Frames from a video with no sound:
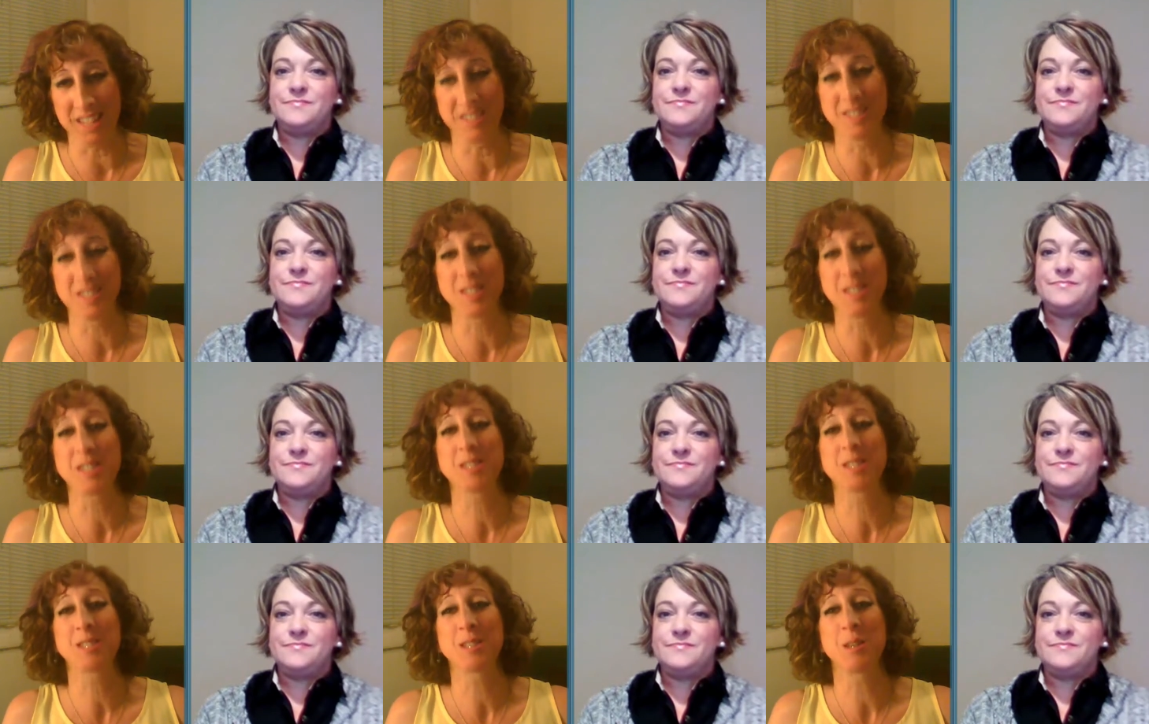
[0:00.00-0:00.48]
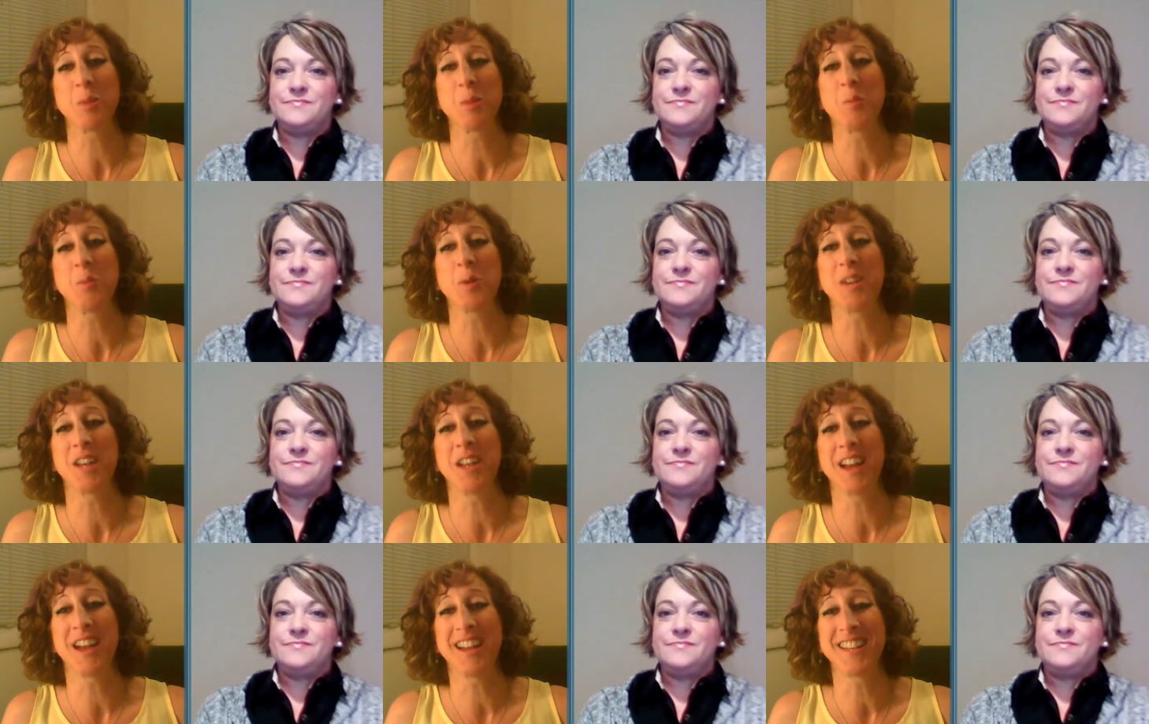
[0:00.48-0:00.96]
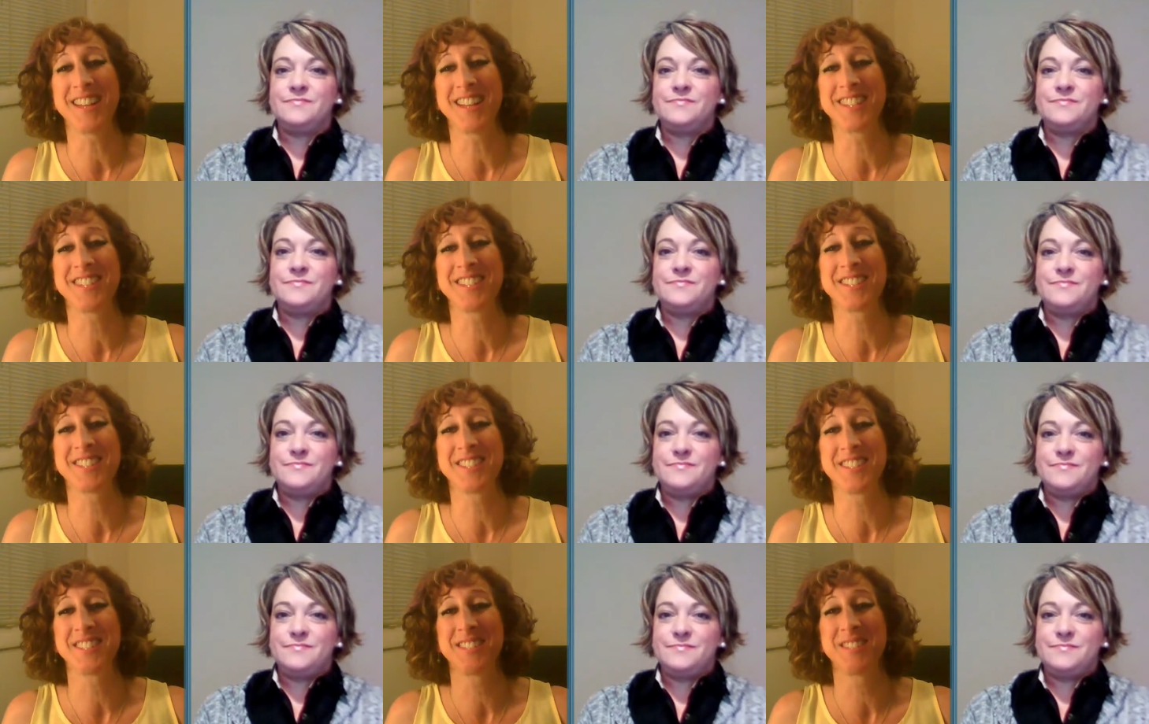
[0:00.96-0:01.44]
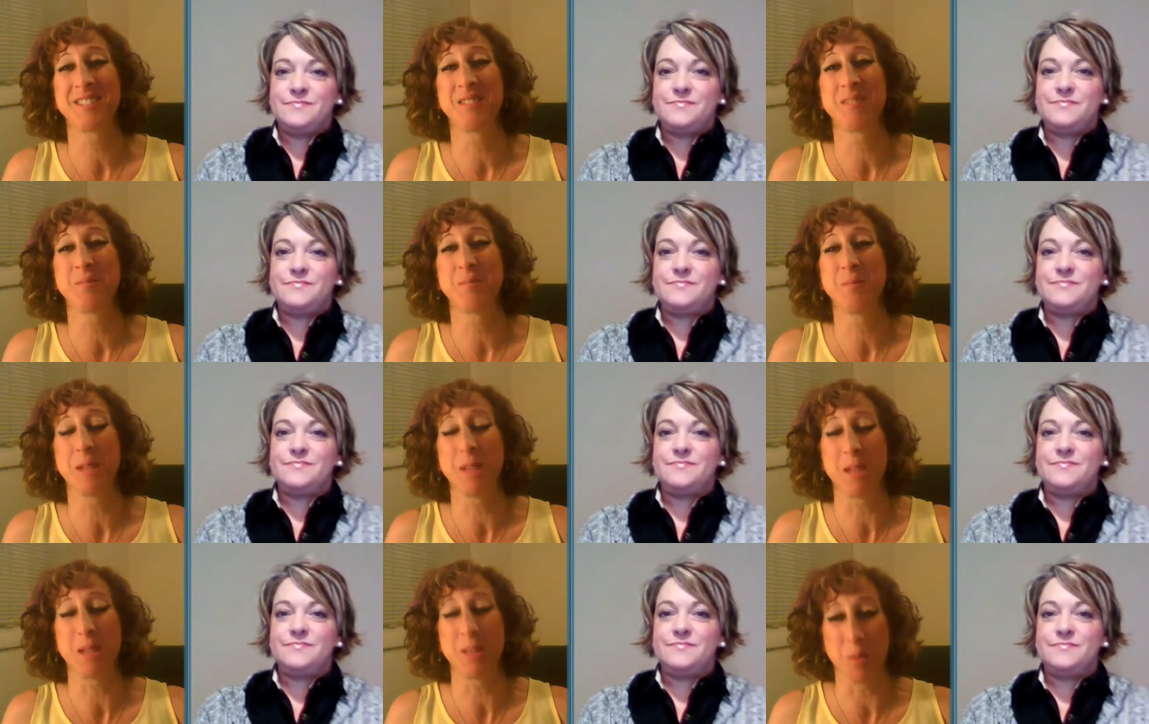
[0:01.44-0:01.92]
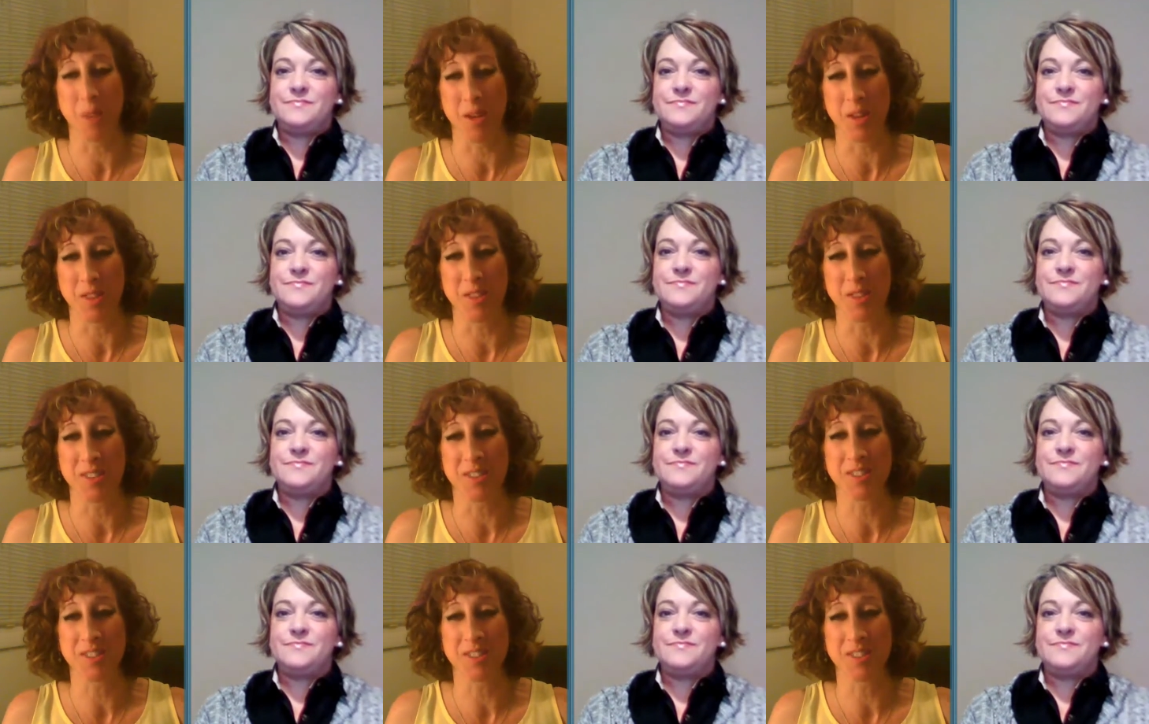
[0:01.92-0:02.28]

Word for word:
Speaker 1: Is this someone I should be with?